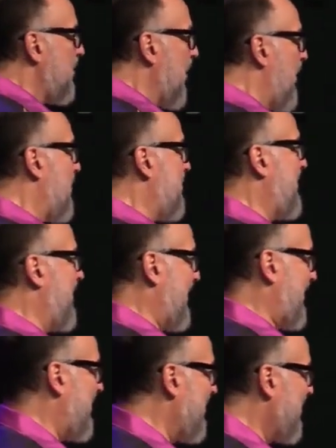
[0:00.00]
God
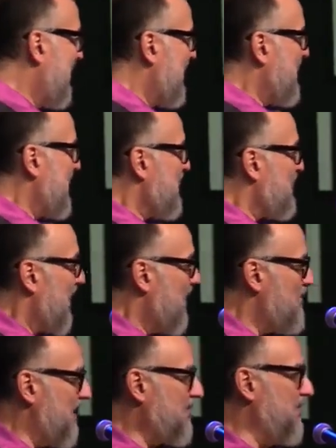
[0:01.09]
did the
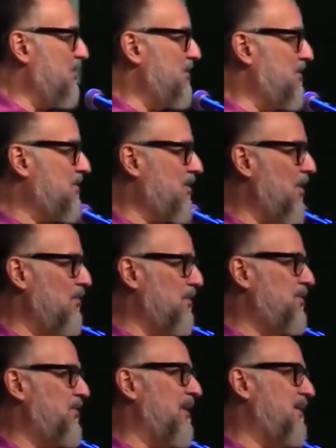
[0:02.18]
messages start
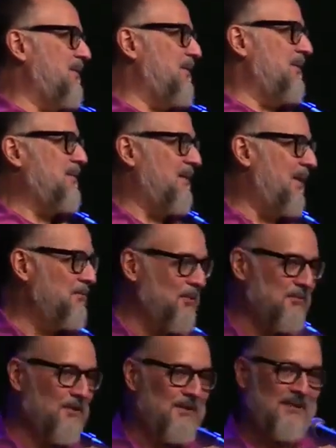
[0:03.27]
with Genesis and end
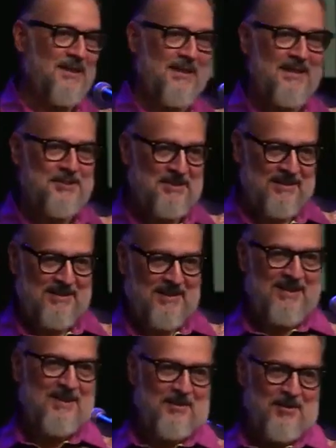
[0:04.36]
with Revelation, and
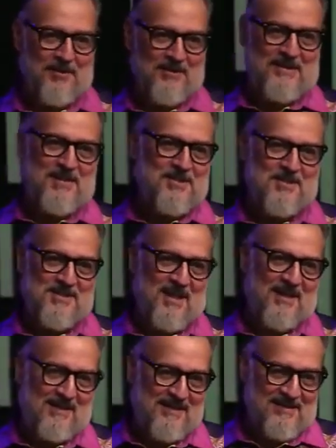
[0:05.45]
I got all the teachings
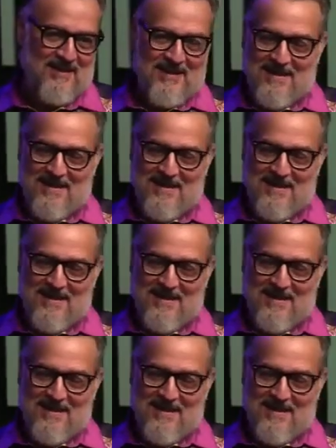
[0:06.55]
I can